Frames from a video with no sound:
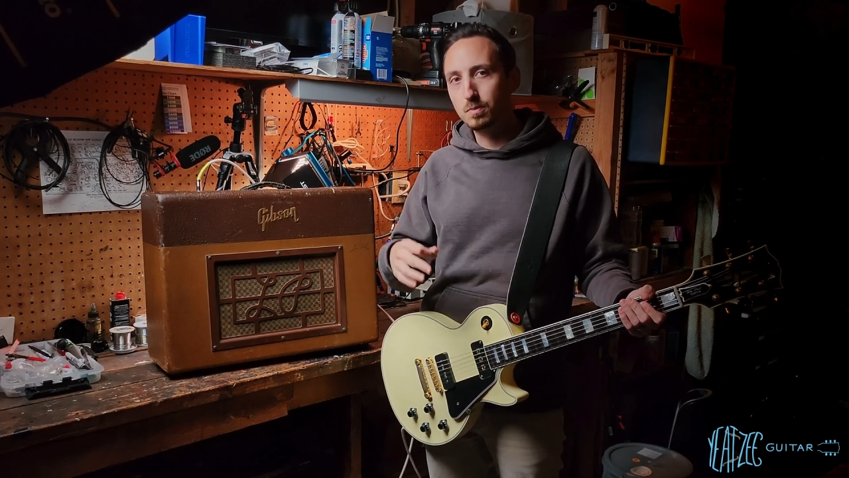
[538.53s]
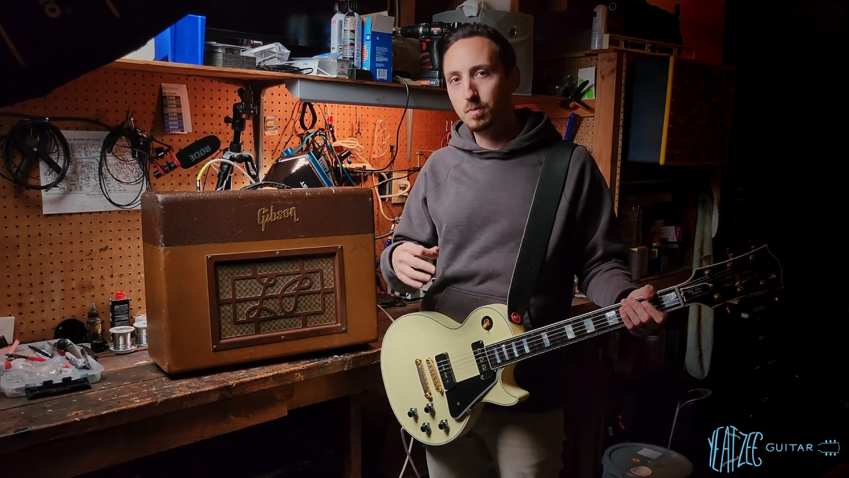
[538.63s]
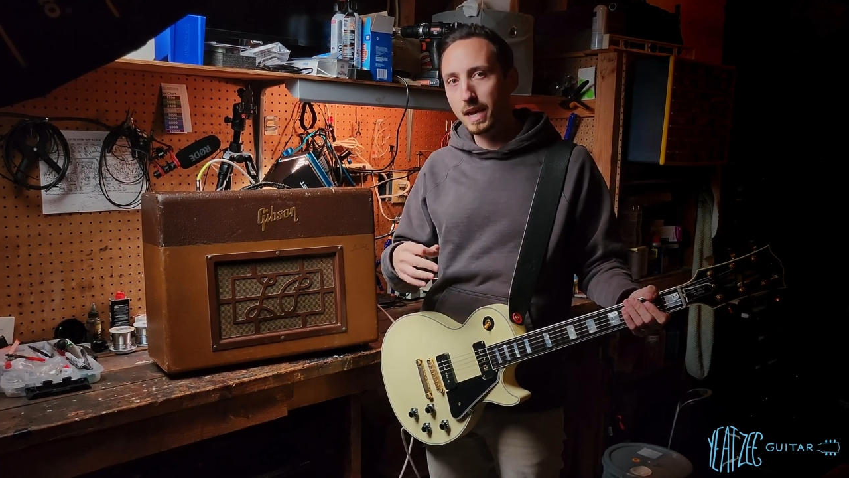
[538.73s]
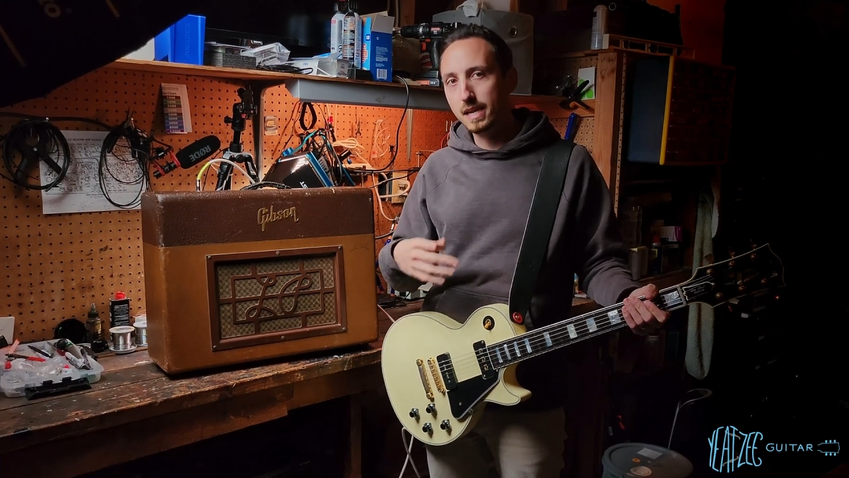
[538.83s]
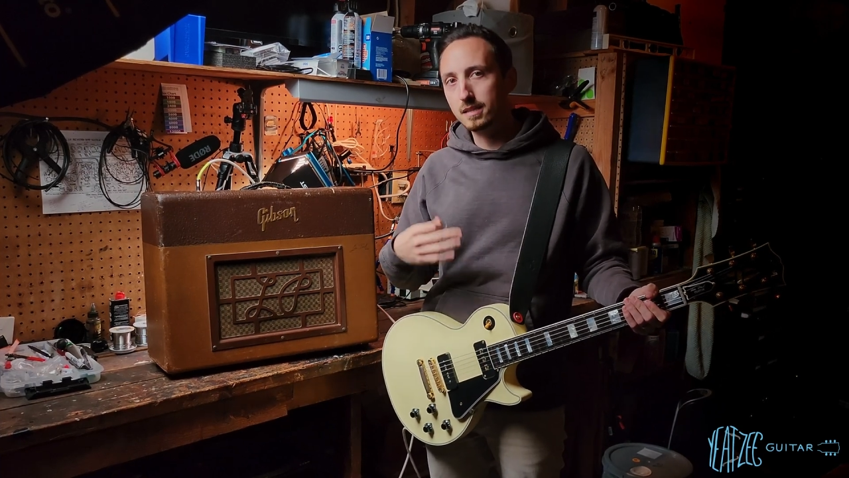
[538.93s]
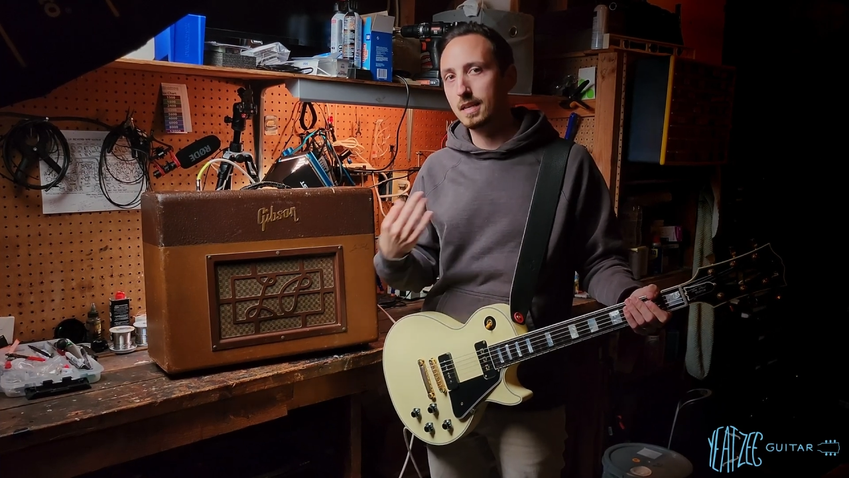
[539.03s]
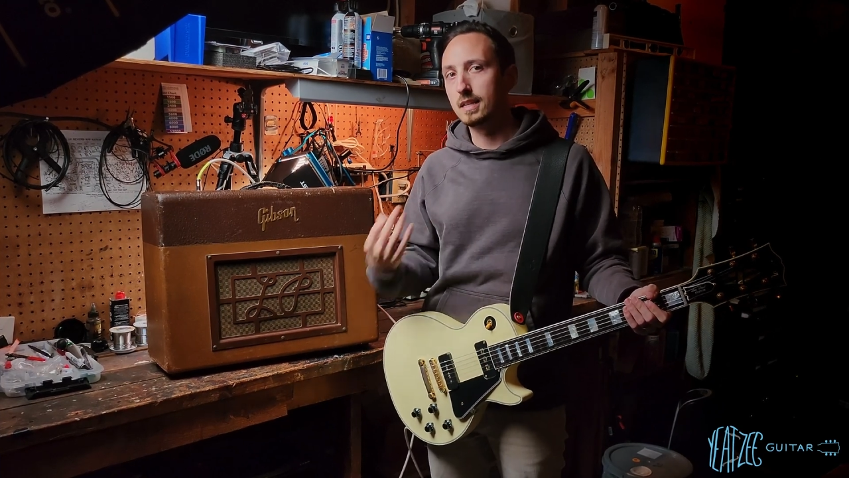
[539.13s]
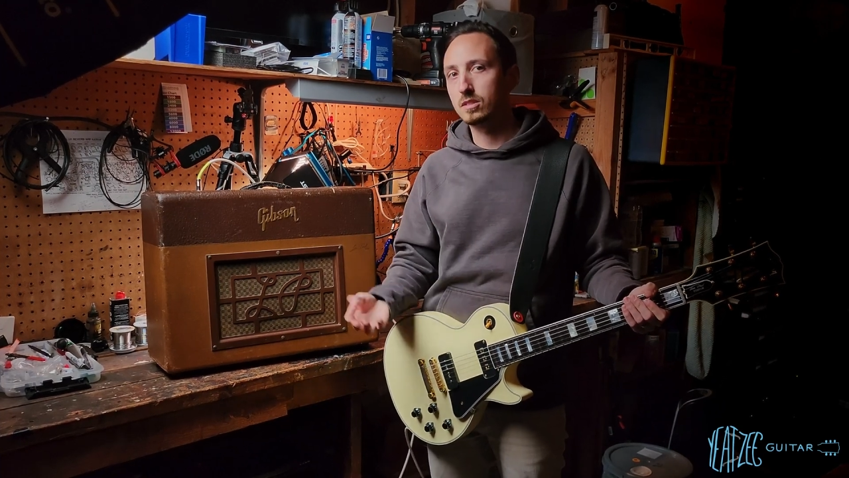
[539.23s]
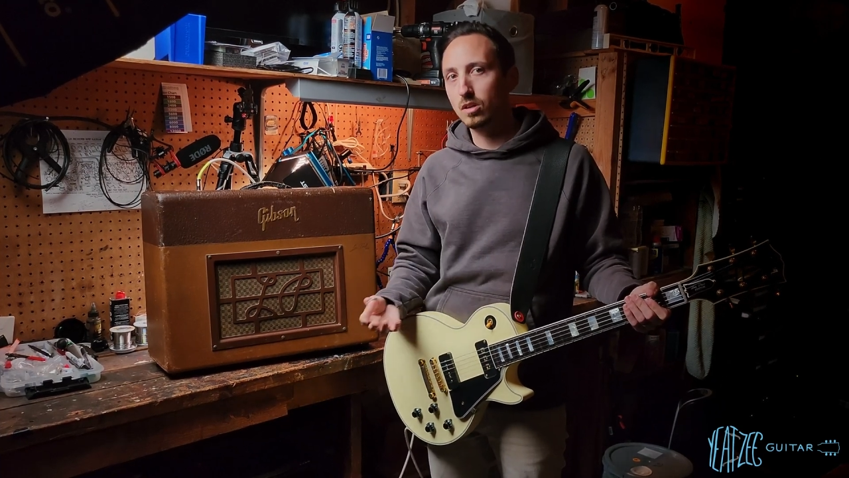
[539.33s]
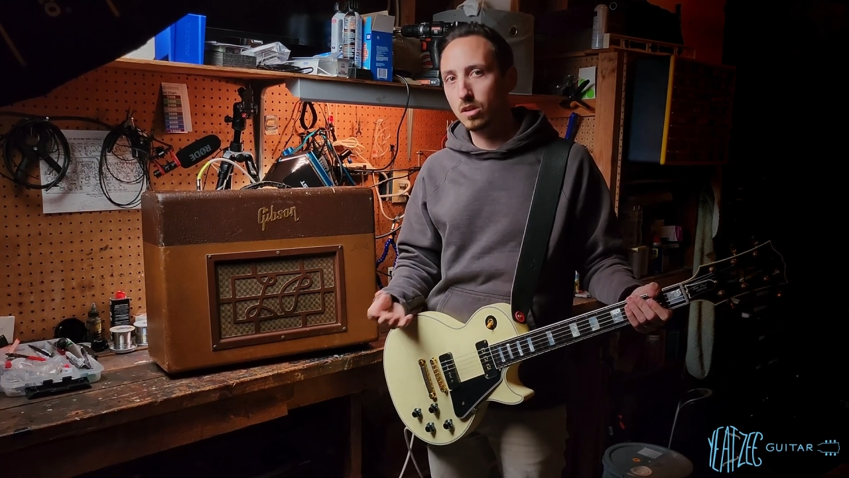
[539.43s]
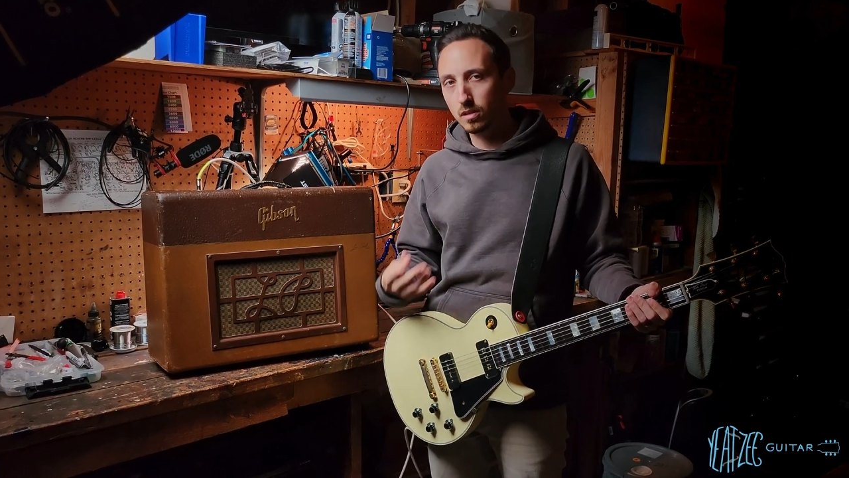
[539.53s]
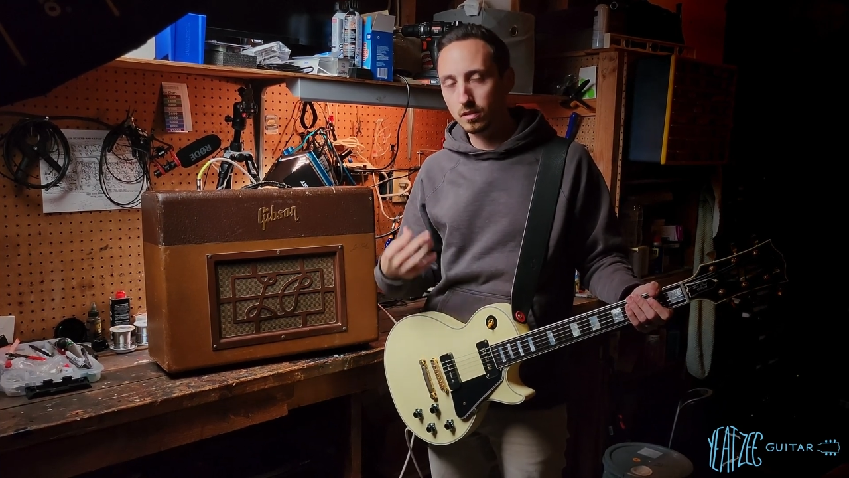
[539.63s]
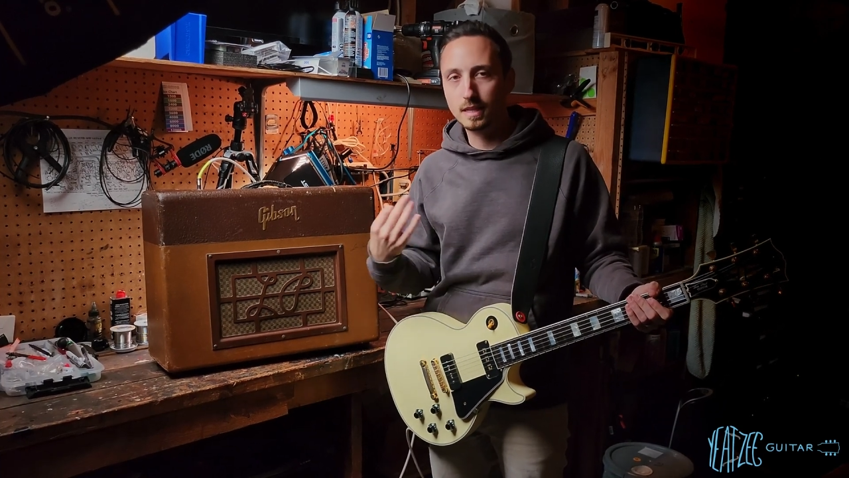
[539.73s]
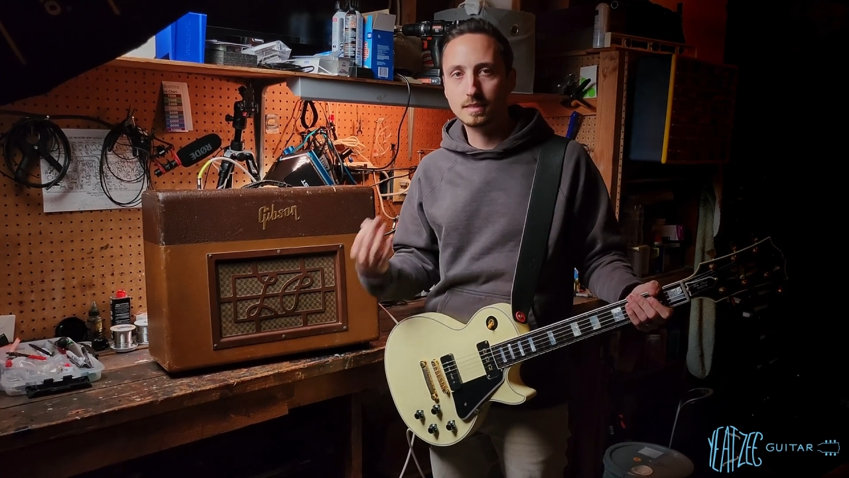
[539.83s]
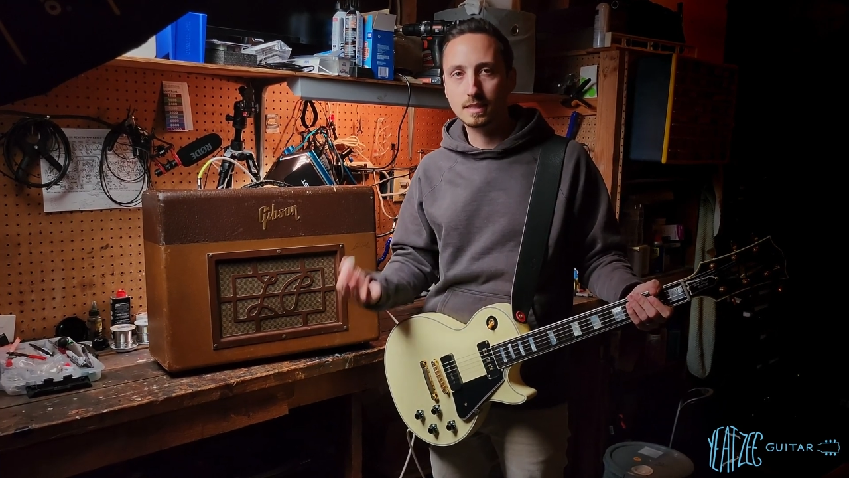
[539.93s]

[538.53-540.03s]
bass, less girth, less